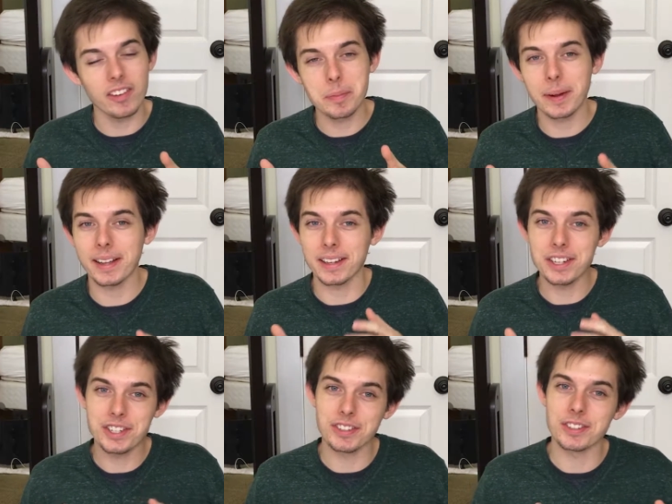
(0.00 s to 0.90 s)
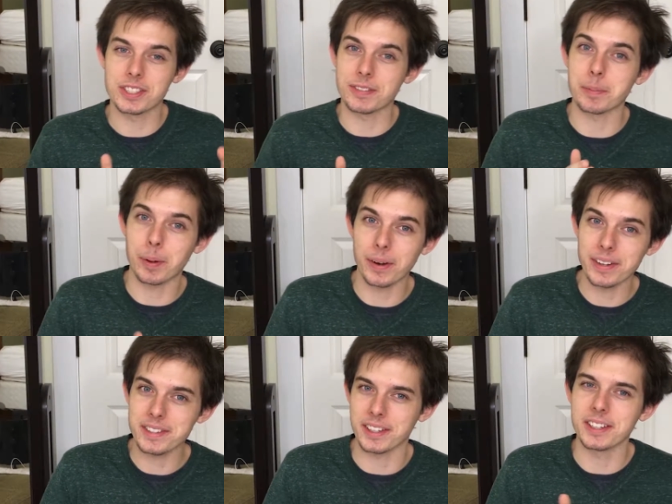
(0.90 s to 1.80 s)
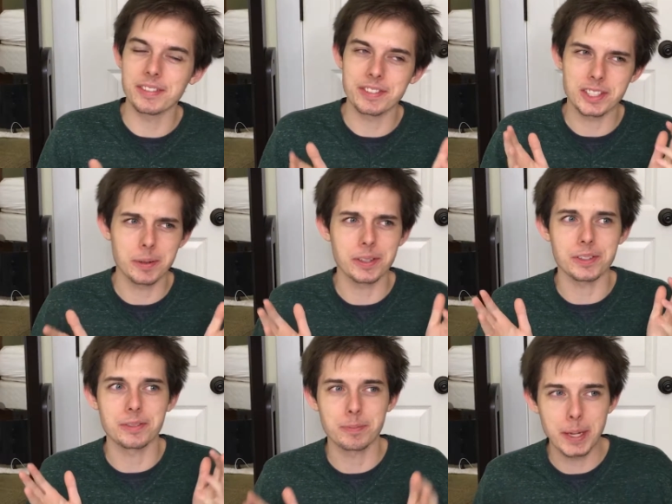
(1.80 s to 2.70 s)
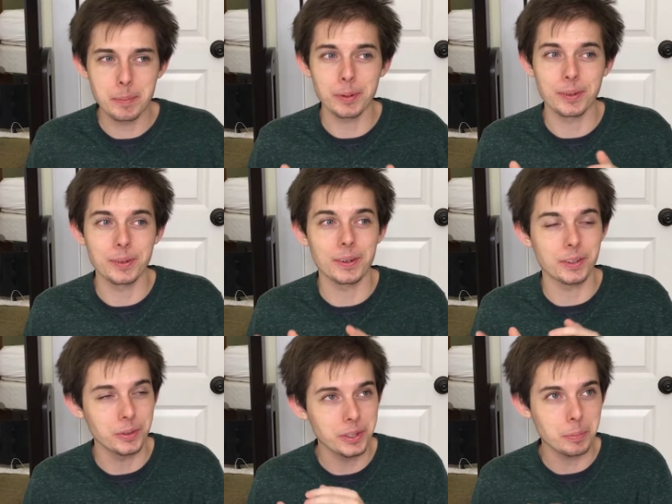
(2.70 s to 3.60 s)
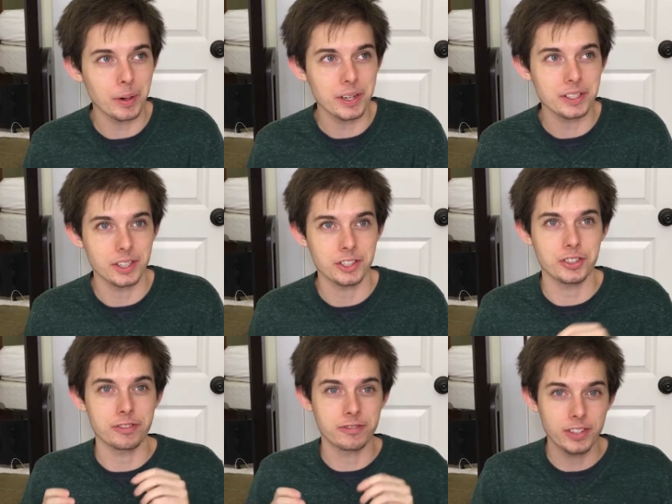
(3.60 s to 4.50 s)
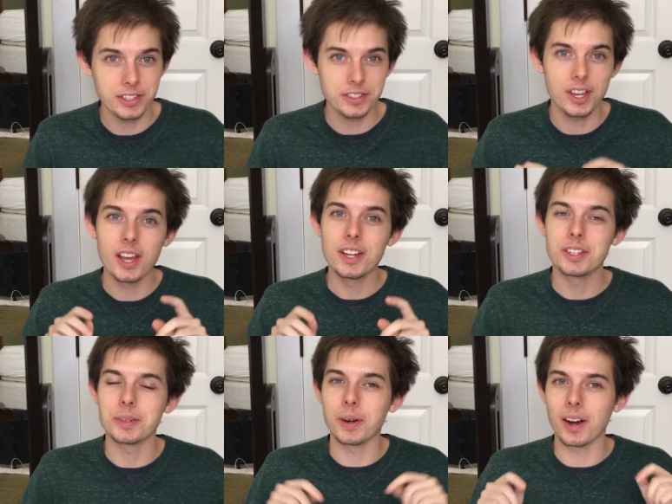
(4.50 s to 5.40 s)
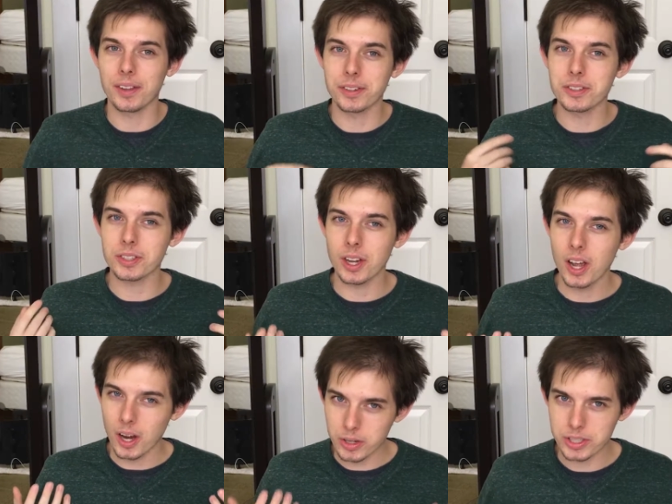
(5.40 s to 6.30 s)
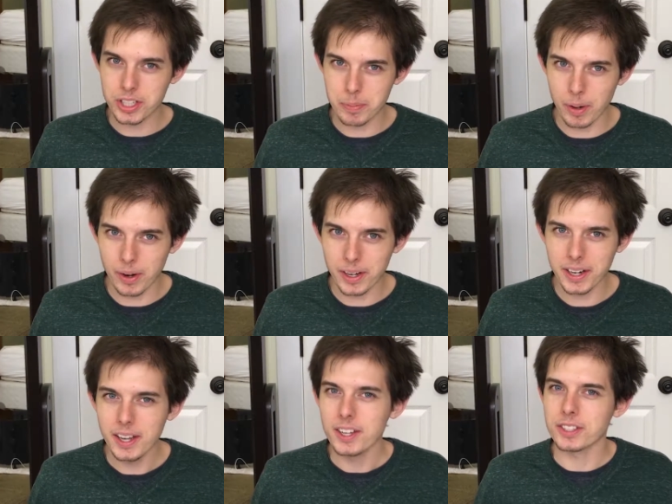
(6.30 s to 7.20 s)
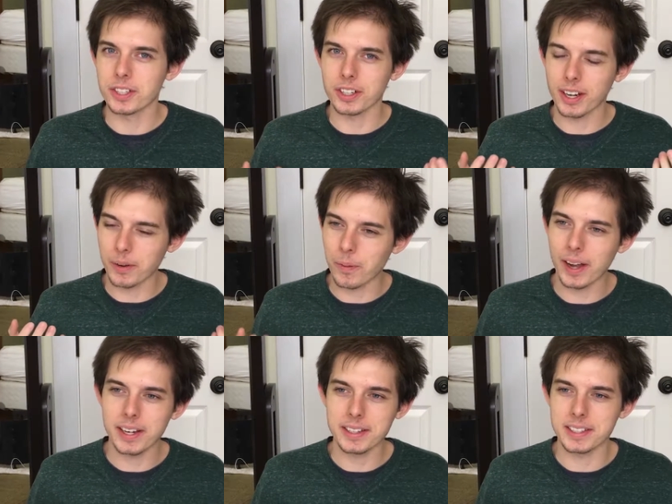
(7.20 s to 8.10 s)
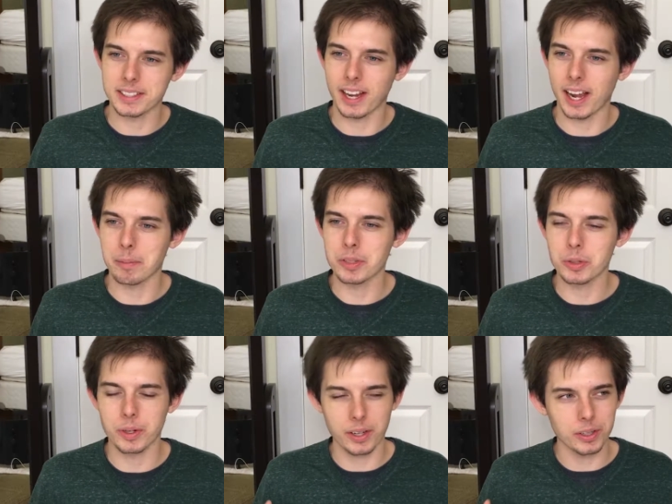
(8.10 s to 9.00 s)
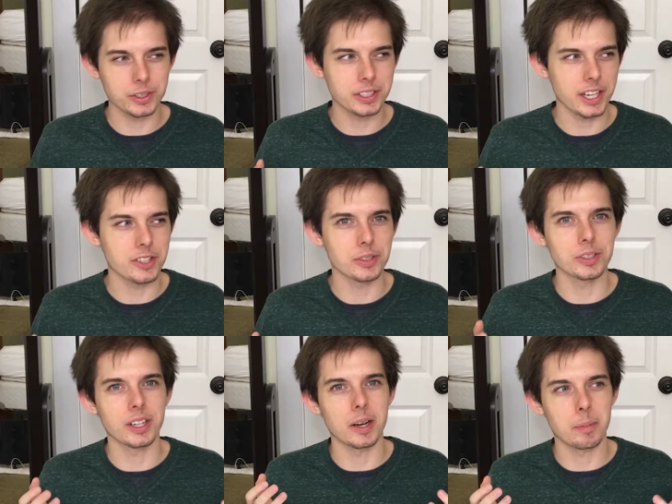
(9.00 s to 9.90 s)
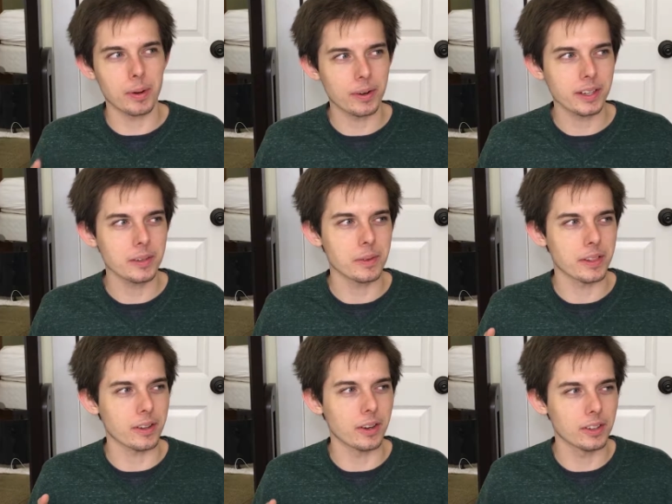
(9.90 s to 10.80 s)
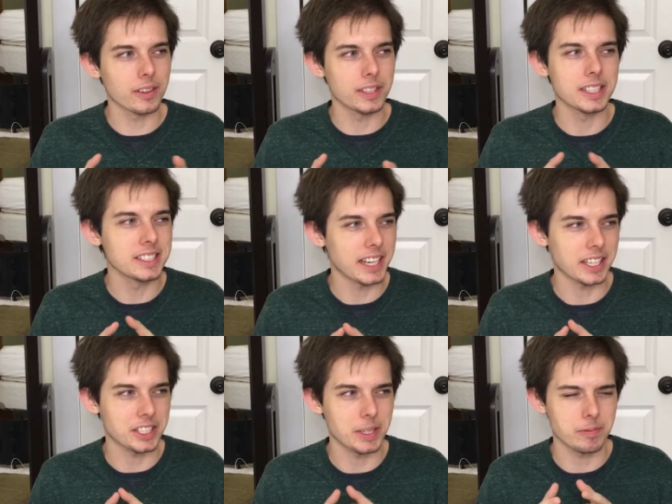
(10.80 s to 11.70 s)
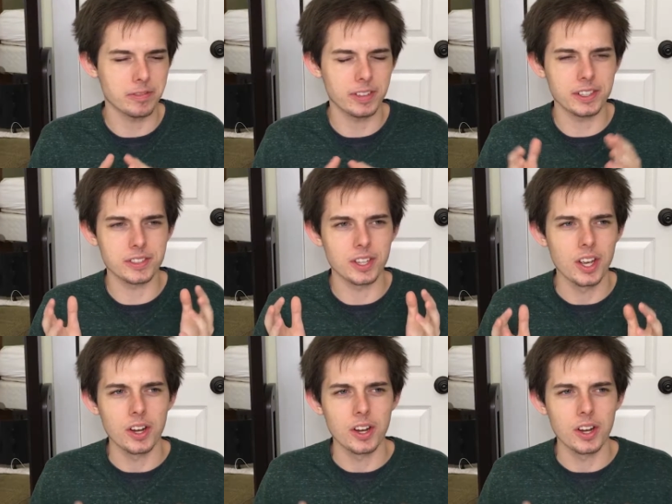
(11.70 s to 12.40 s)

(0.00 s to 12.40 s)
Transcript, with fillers: everybody at each of those different parties, and even some of those people who are doing the parties are actually friends to others hosting a party, so you're like, why did this happen to where they all scheduled a party with all of the exact same friends